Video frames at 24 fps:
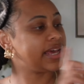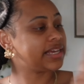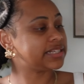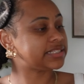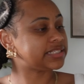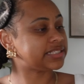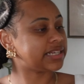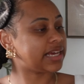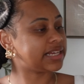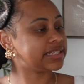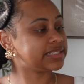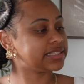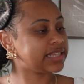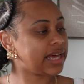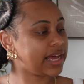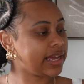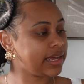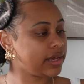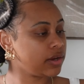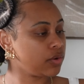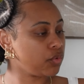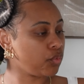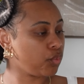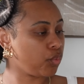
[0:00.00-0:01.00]
It says
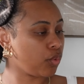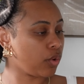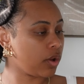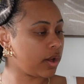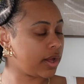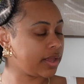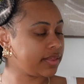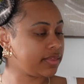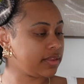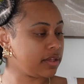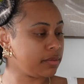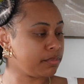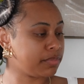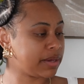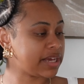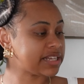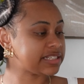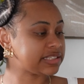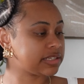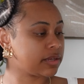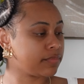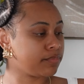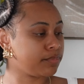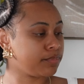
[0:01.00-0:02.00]
that it won the
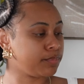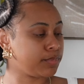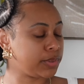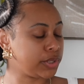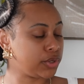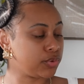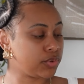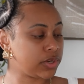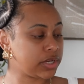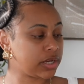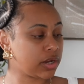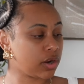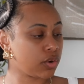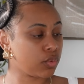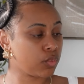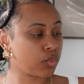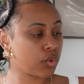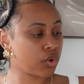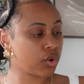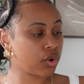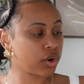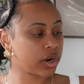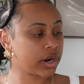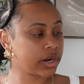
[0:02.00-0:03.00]
Best of Beauty
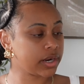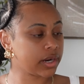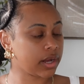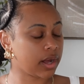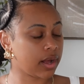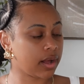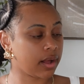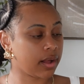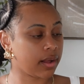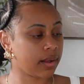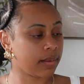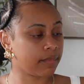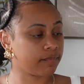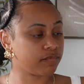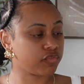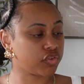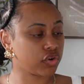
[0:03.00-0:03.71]
Award um,